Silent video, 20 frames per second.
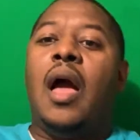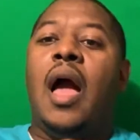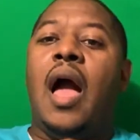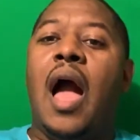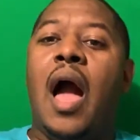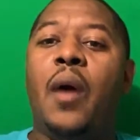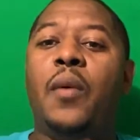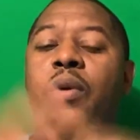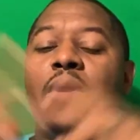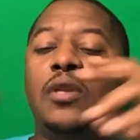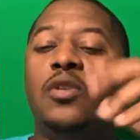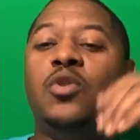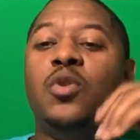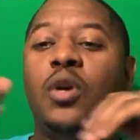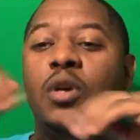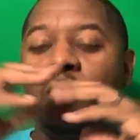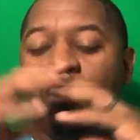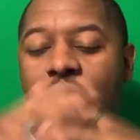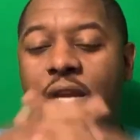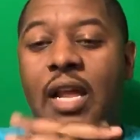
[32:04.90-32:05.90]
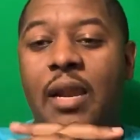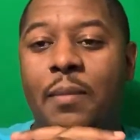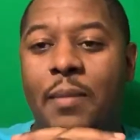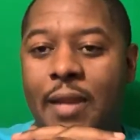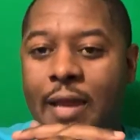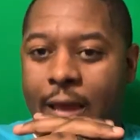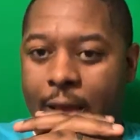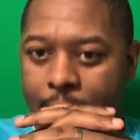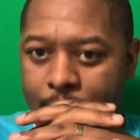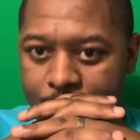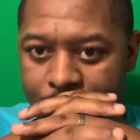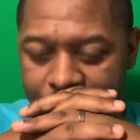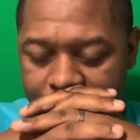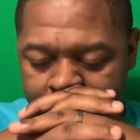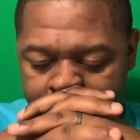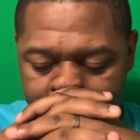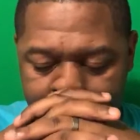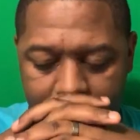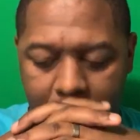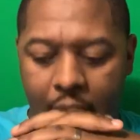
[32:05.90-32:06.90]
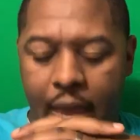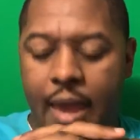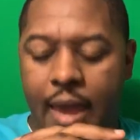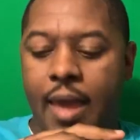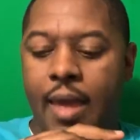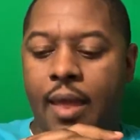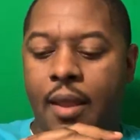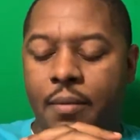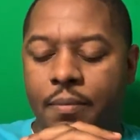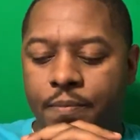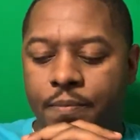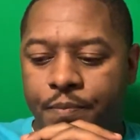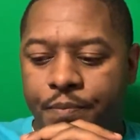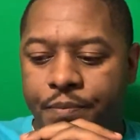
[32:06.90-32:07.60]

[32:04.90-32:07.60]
you telling me that. And